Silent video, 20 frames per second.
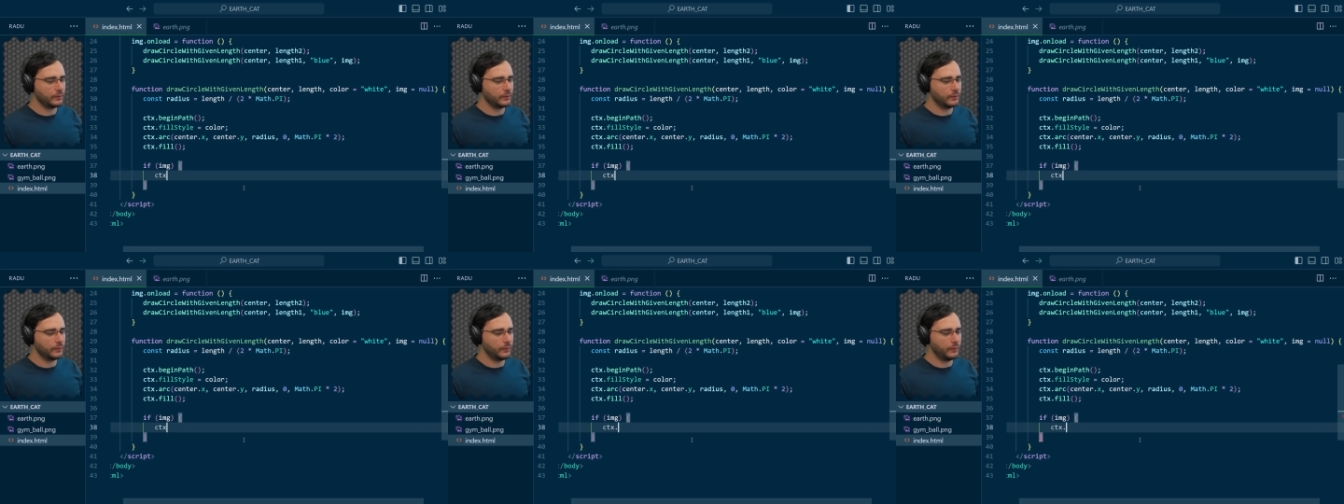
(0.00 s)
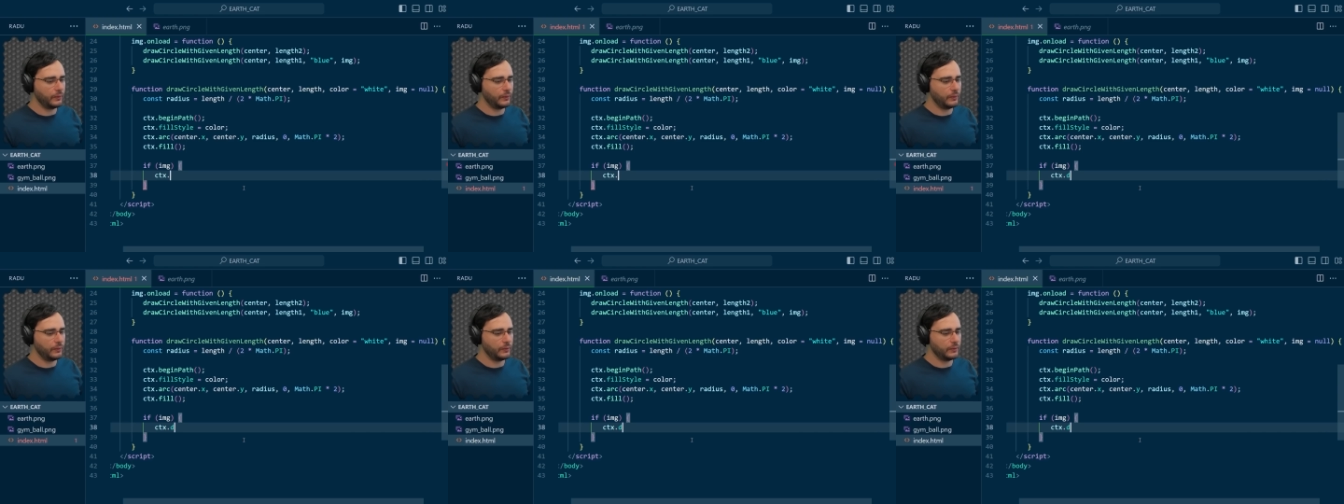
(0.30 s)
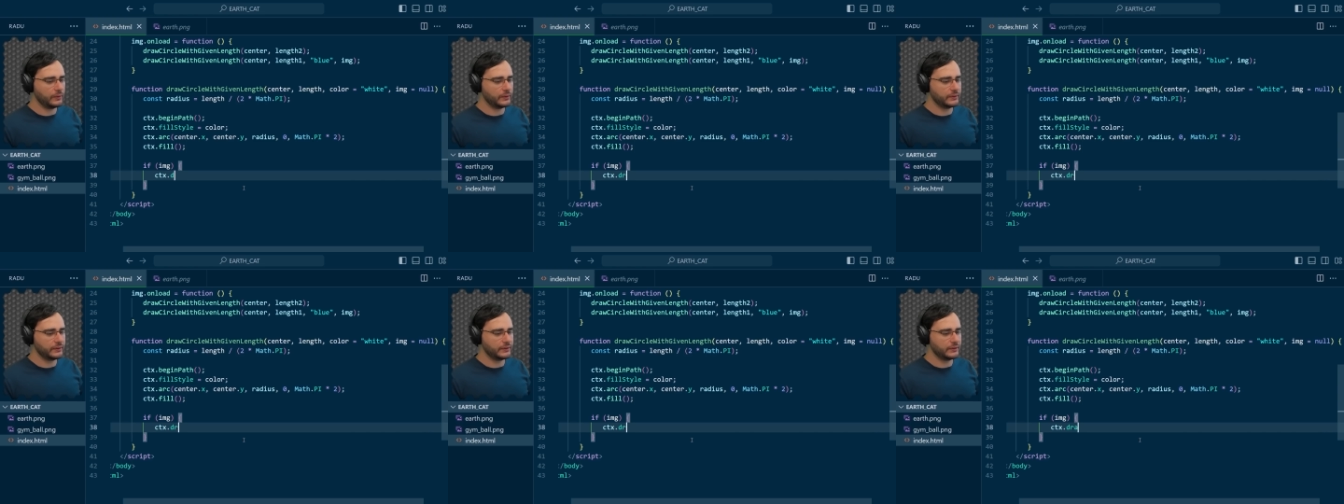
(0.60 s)

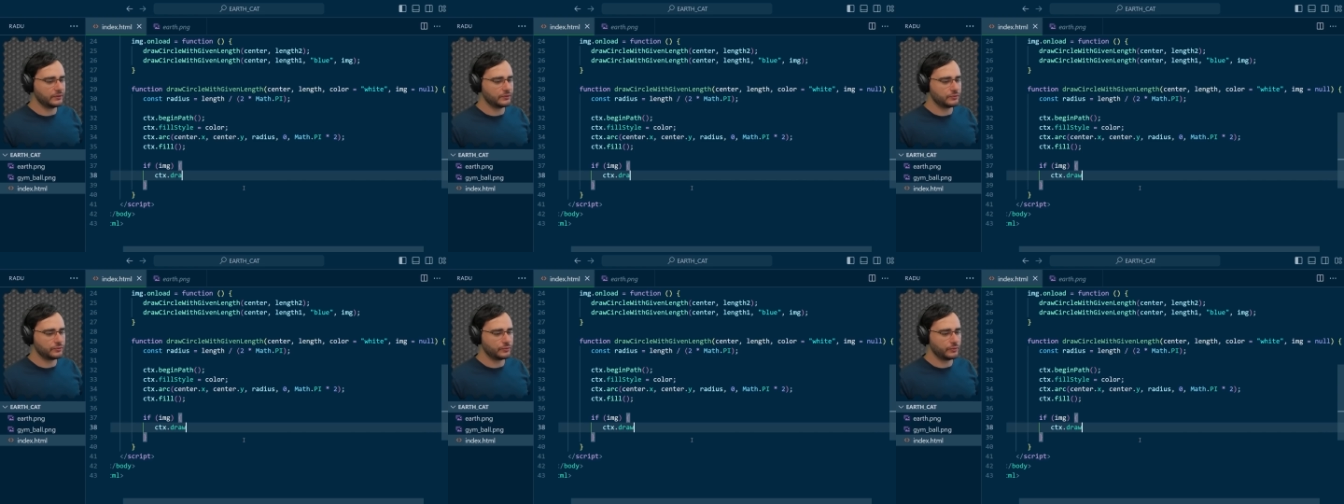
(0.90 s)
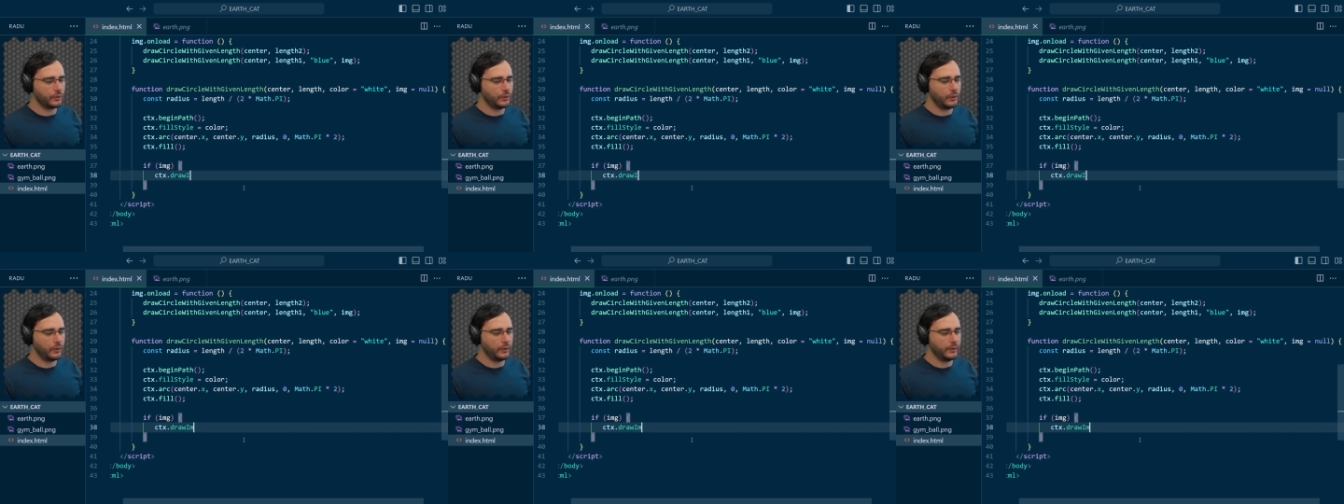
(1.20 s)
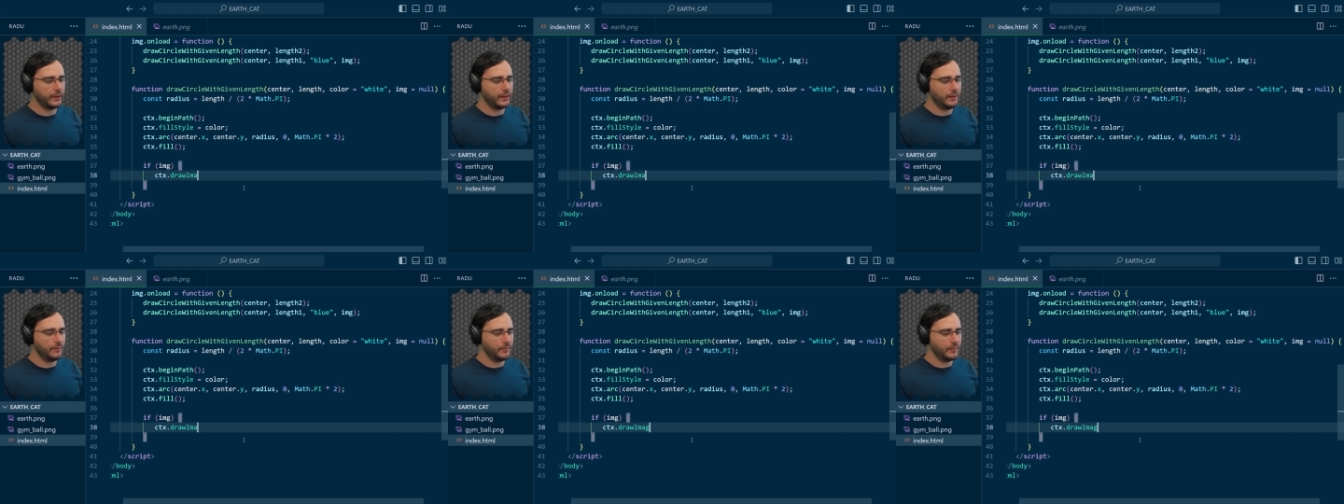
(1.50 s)
call the draw
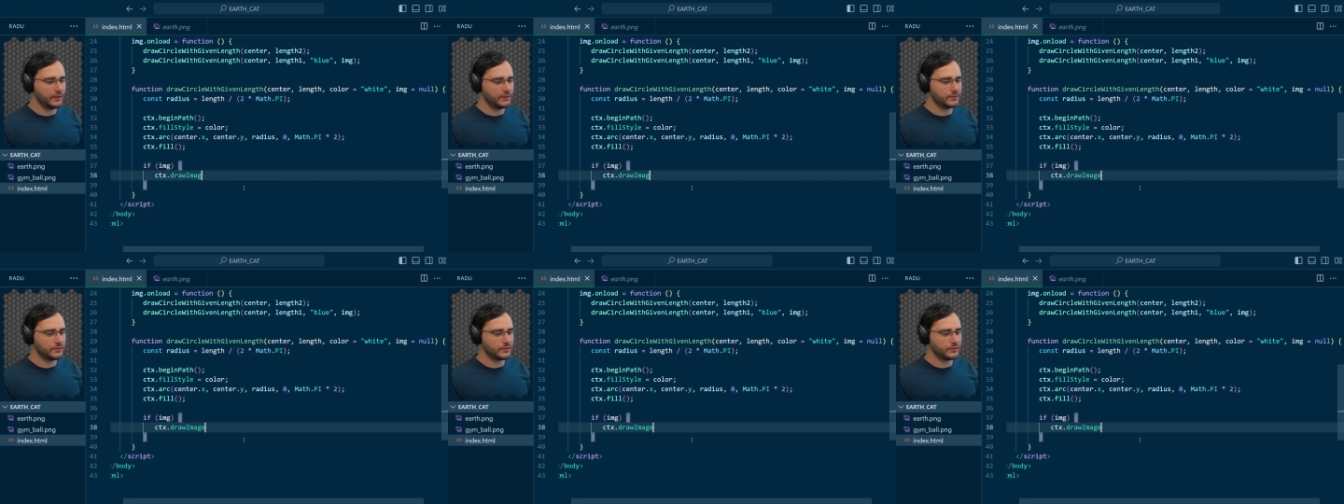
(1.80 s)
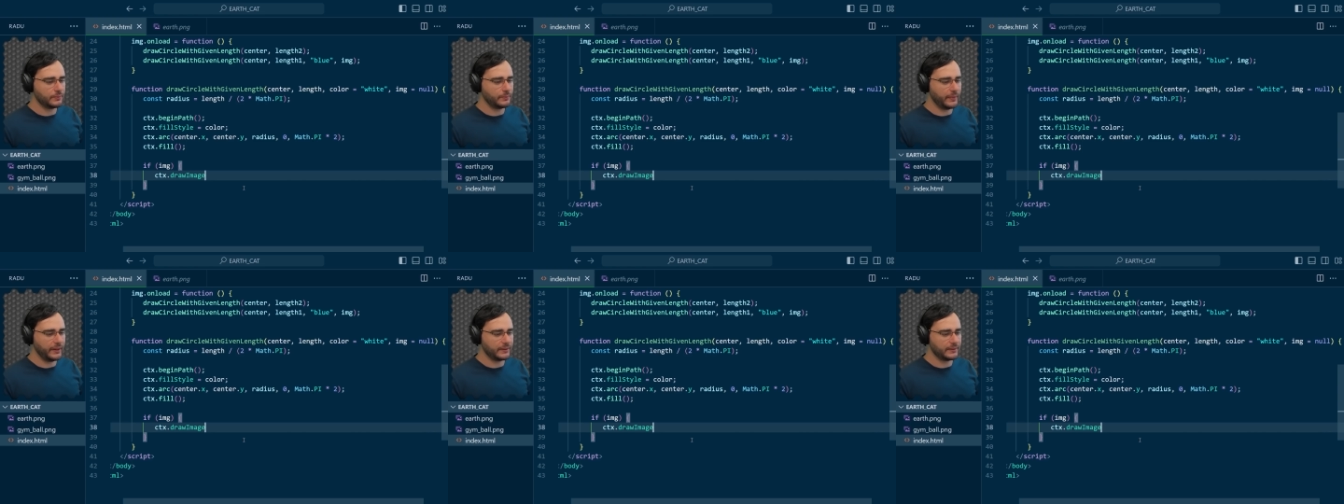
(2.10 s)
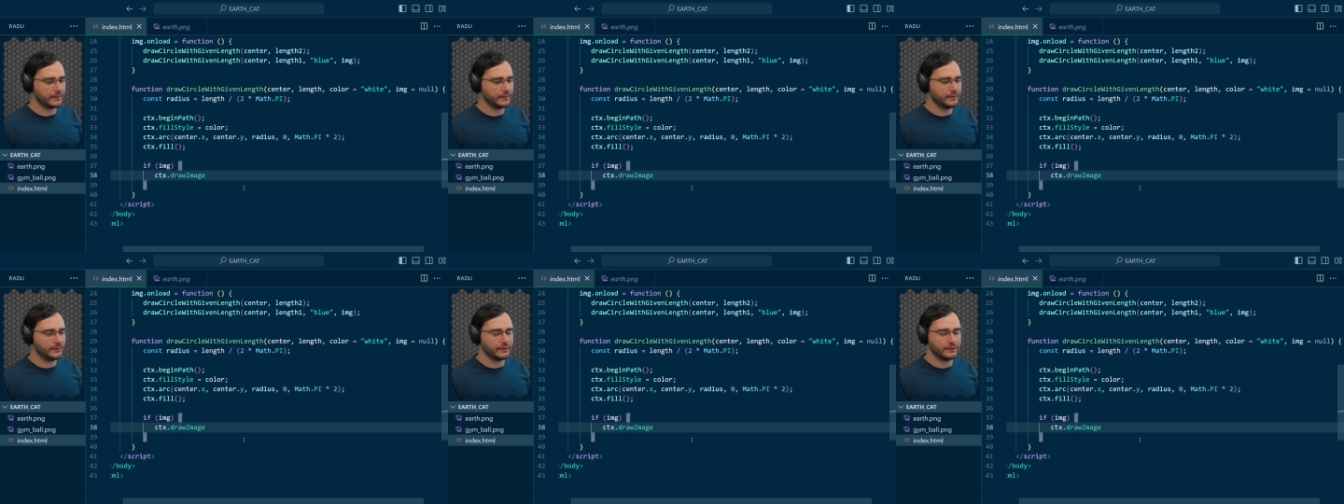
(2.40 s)
image
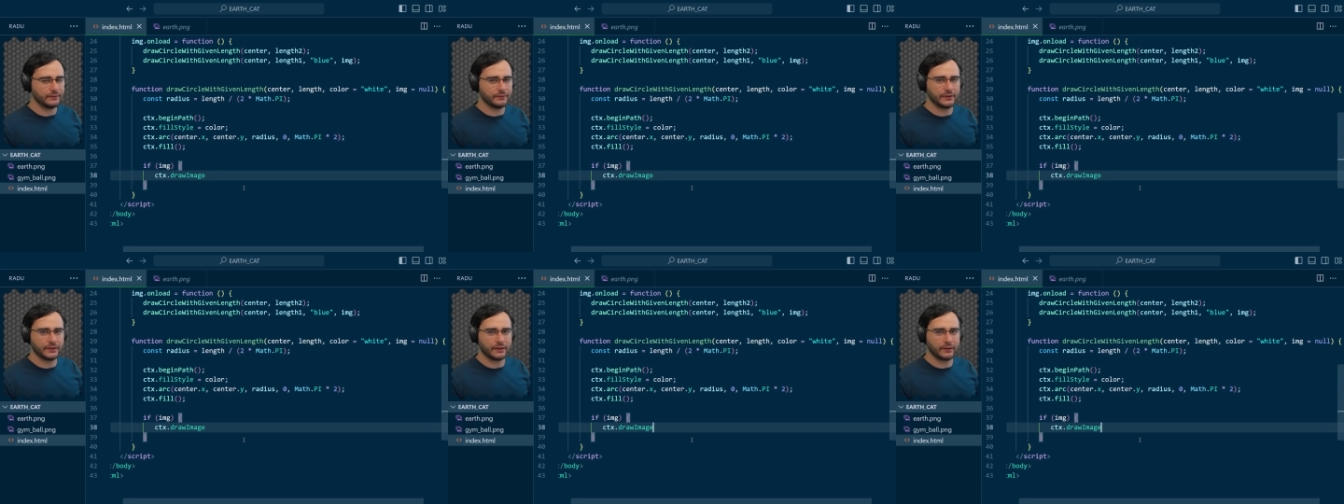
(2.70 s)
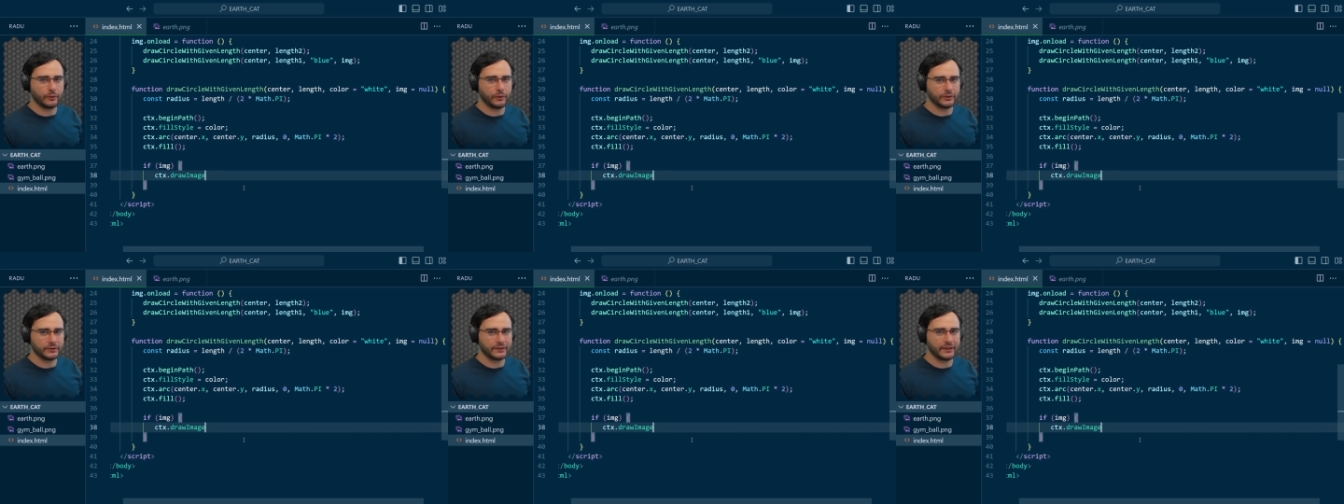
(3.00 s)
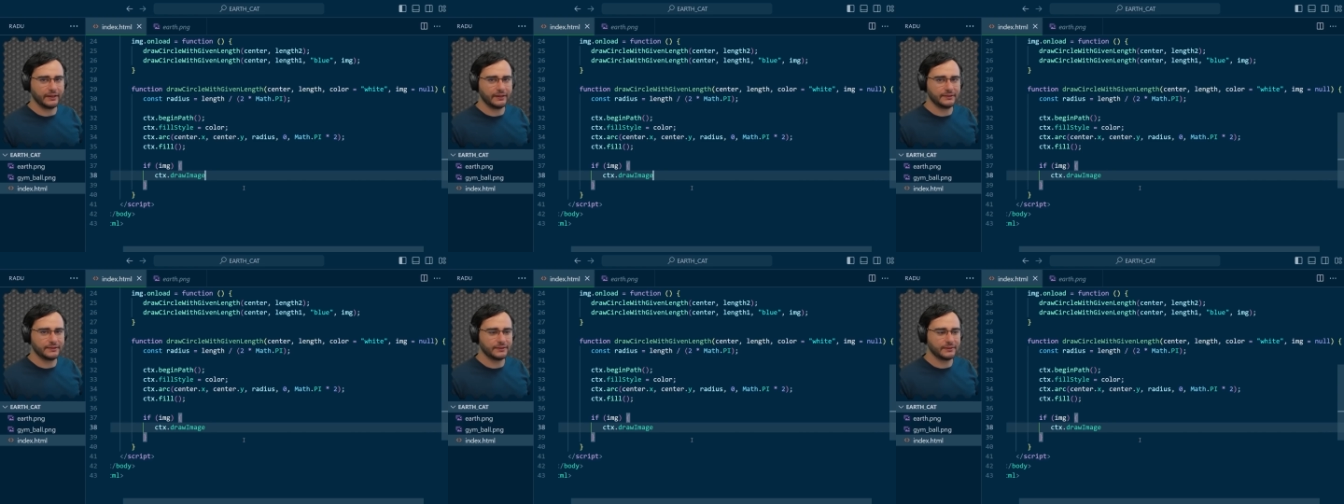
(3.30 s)
method of the
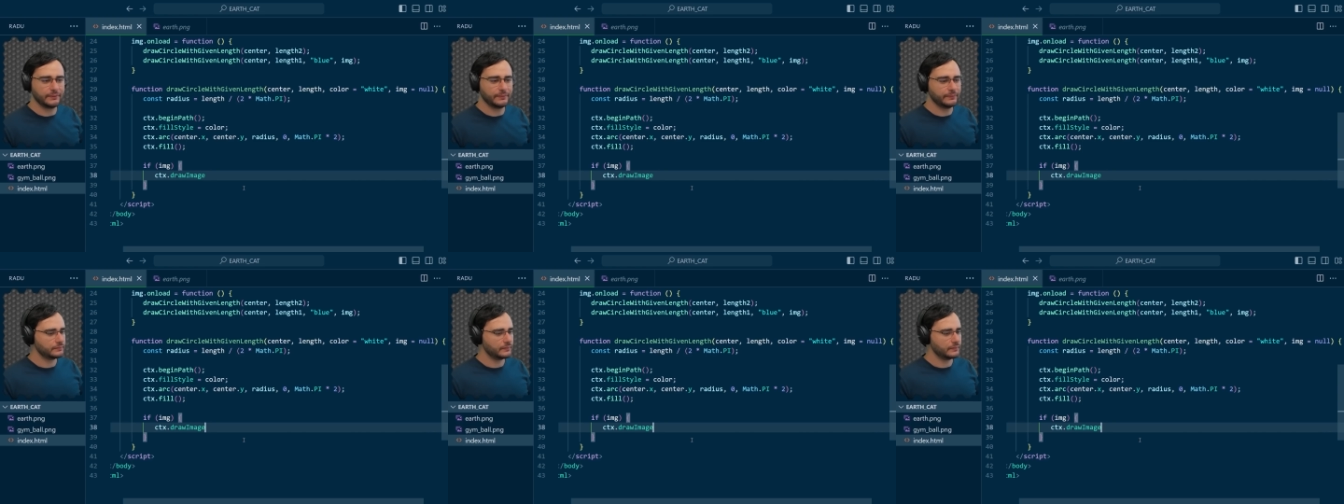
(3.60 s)
context.